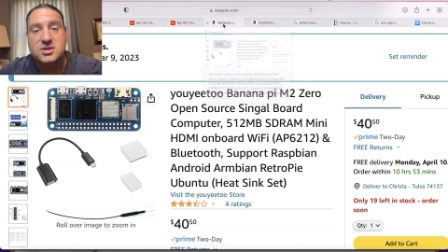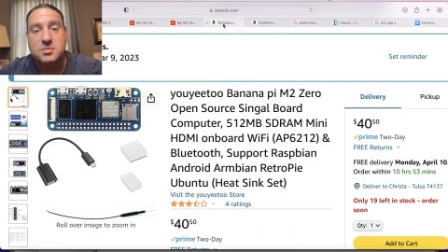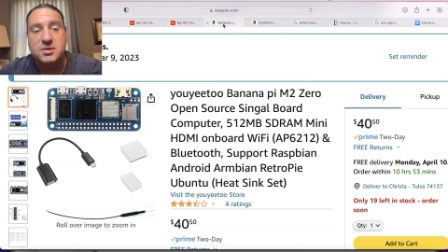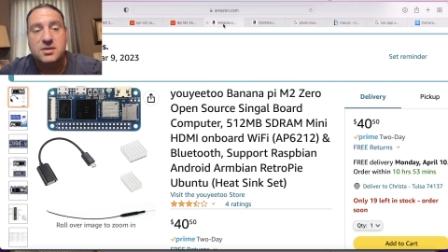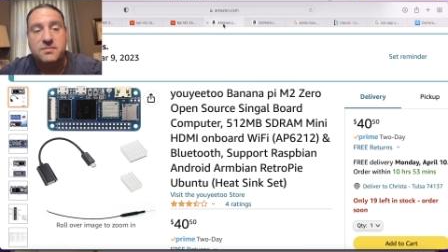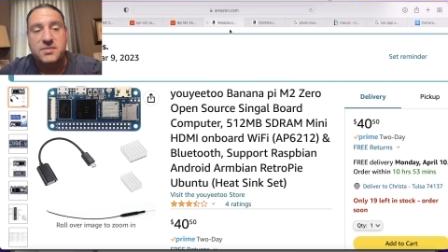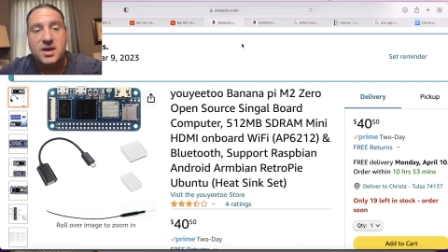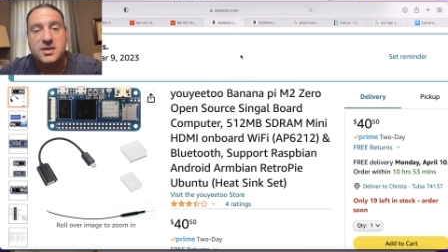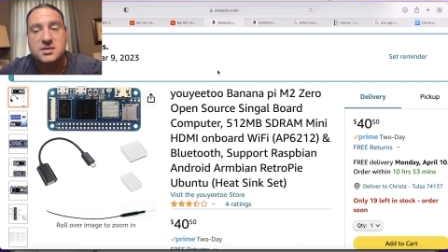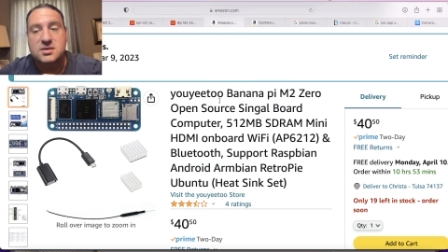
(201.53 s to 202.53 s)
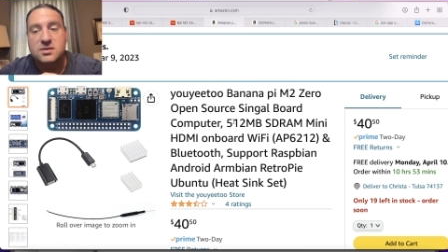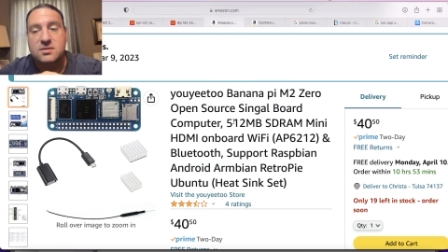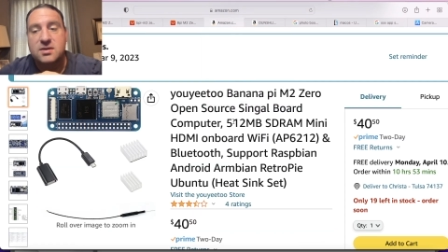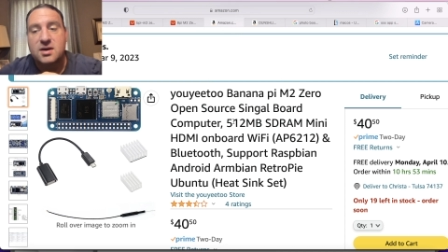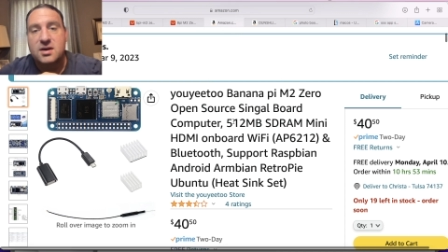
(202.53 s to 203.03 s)
shipping, and
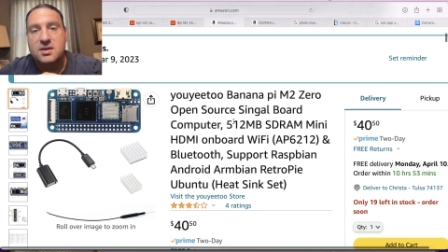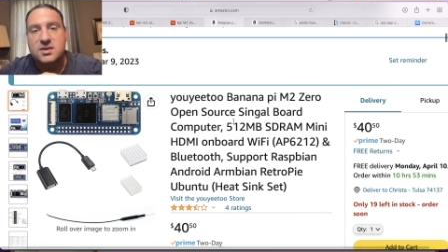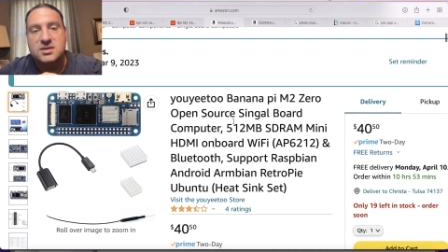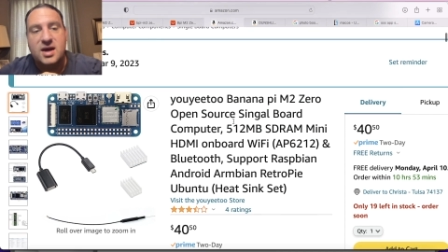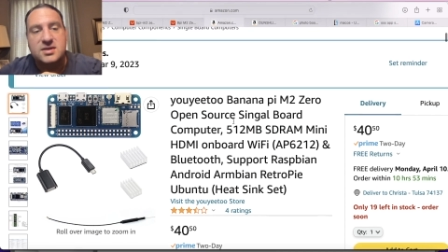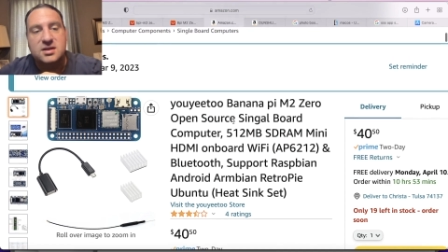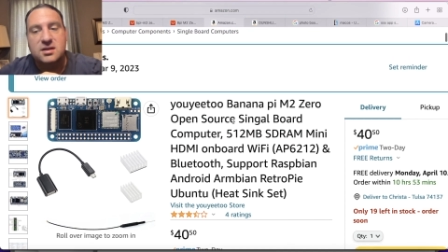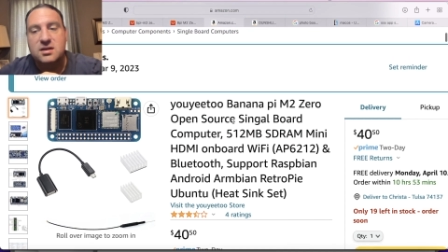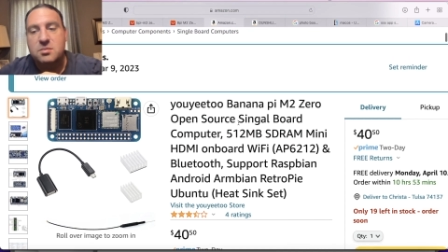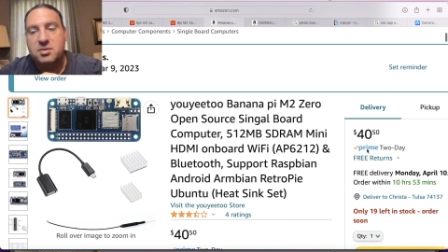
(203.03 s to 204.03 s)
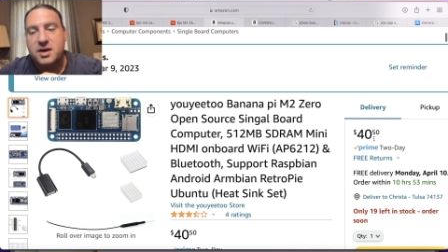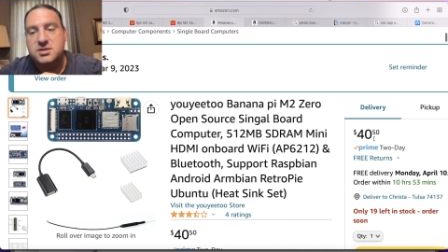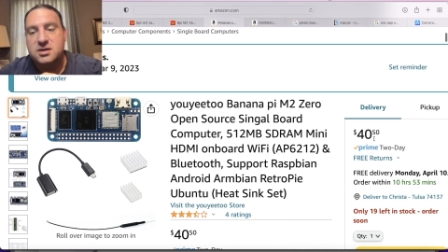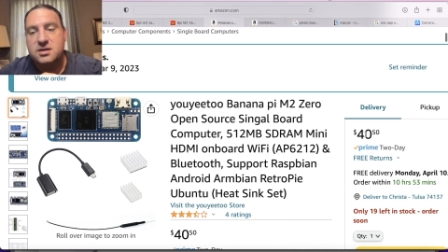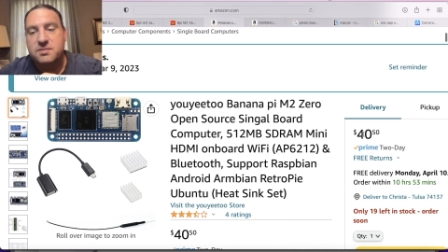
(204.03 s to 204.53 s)
so this guy's a little
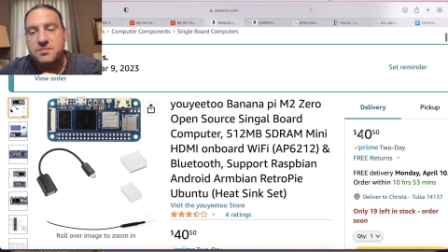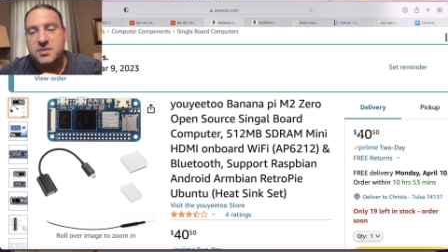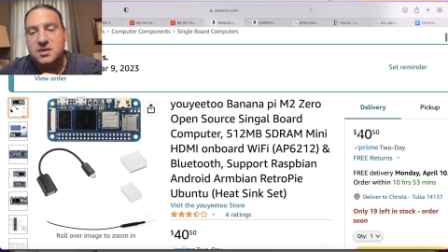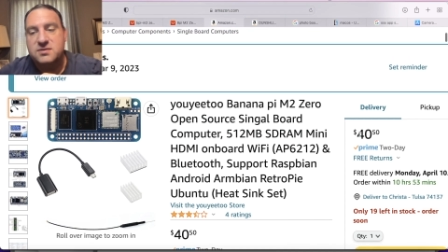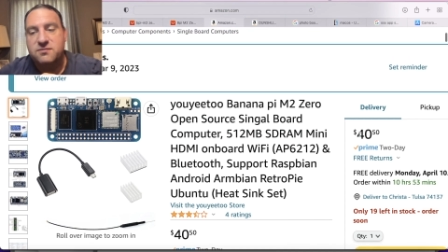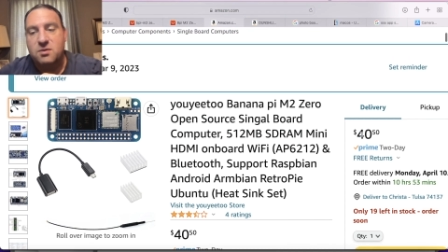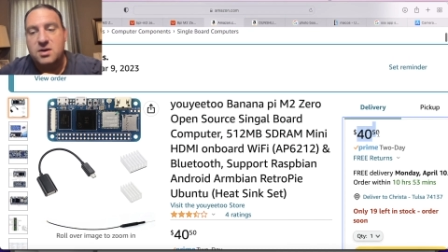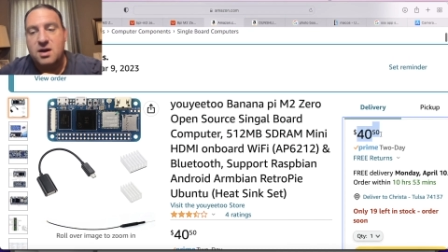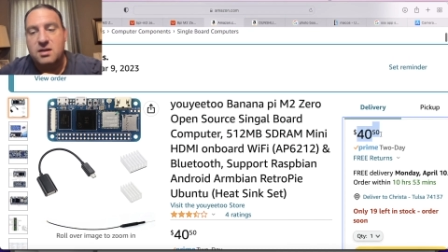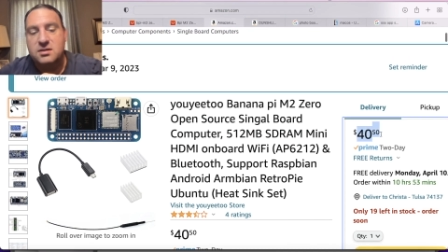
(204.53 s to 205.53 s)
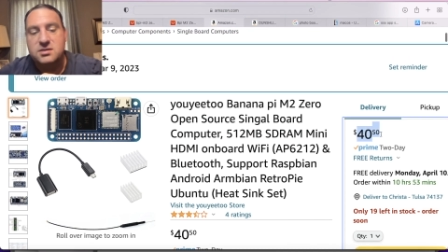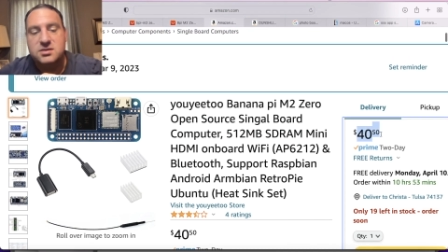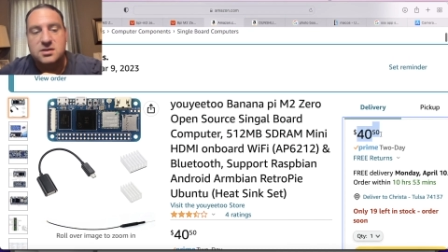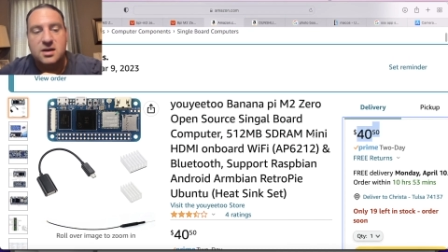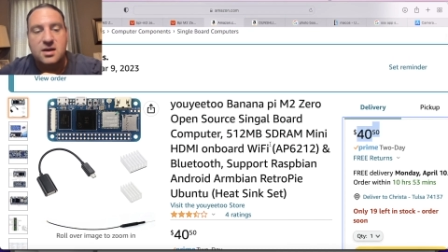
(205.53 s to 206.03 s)
pricier. It's forty
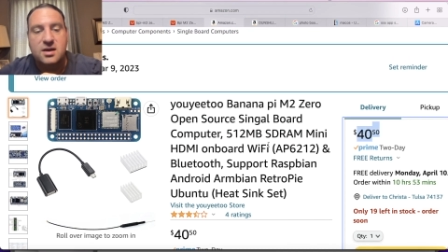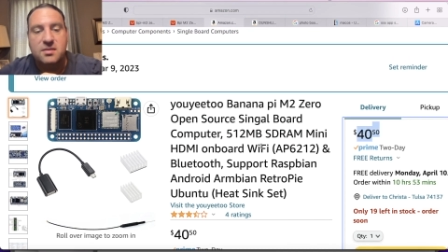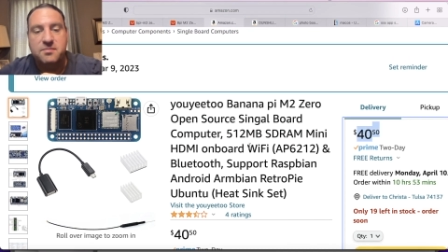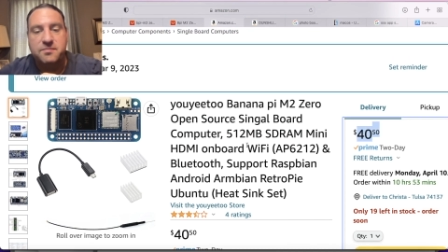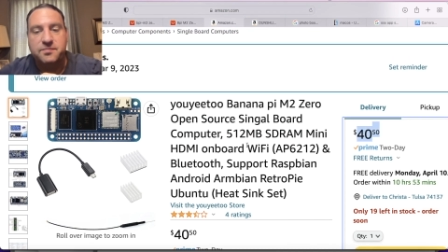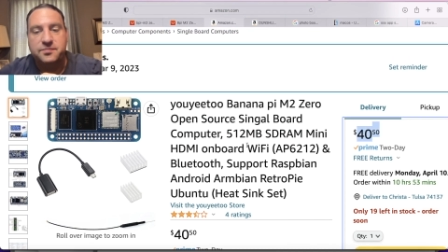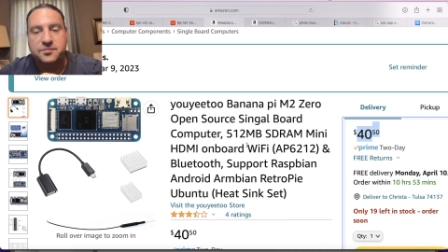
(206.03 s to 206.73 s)
dollars, um,